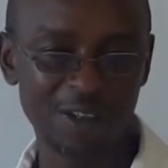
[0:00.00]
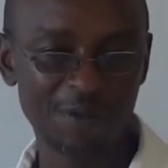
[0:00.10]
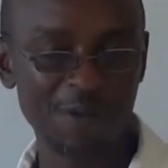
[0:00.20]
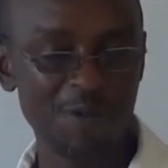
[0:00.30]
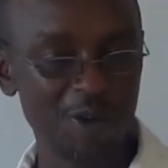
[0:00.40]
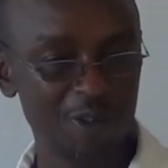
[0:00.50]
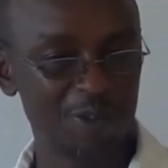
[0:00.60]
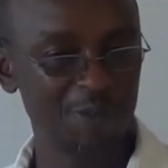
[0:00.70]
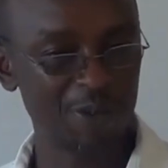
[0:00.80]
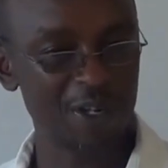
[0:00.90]
Maybe one of
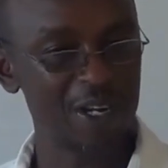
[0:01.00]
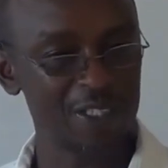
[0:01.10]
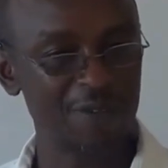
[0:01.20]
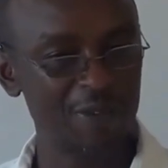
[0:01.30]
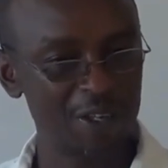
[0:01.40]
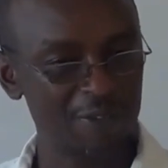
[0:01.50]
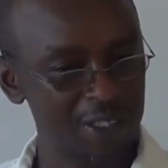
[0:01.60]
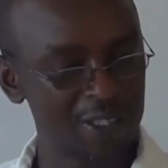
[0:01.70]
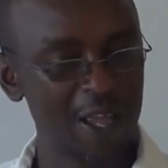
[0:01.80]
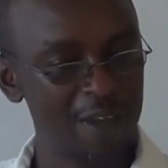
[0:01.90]
the partners may
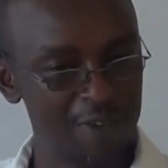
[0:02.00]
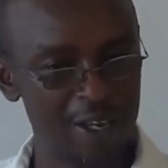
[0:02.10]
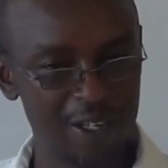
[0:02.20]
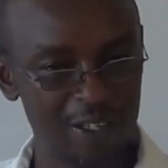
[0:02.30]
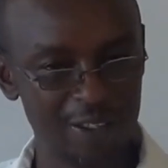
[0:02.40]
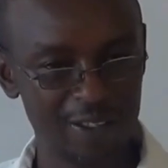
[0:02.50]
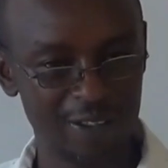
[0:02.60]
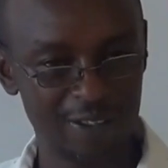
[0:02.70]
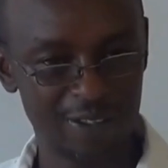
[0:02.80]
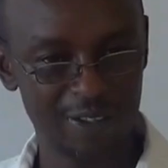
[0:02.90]
invest heavily,
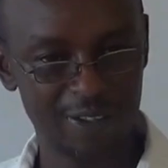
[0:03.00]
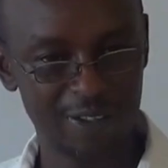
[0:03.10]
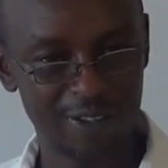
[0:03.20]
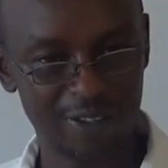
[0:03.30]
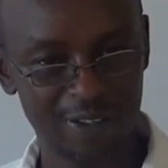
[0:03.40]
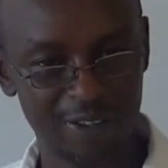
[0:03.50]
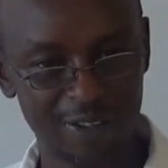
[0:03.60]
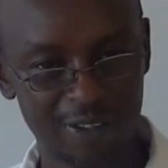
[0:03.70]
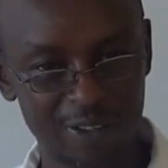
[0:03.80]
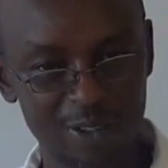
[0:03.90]

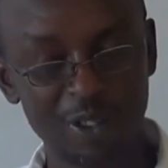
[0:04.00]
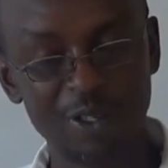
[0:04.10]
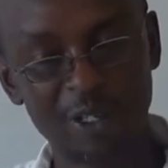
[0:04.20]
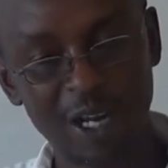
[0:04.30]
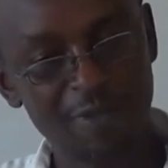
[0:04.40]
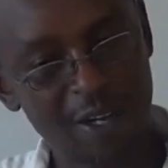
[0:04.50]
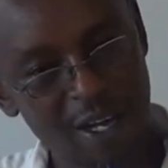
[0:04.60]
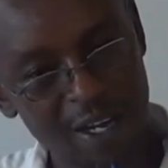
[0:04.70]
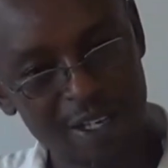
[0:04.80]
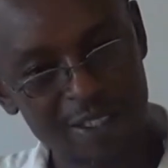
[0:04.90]
so he will have a
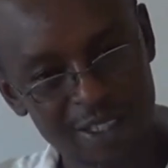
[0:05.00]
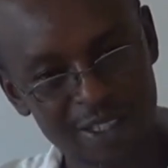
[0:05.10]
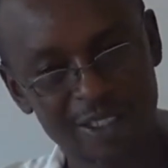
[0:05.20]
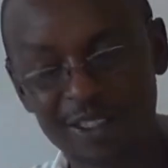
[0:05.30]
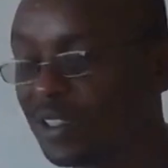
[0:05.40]
guarantee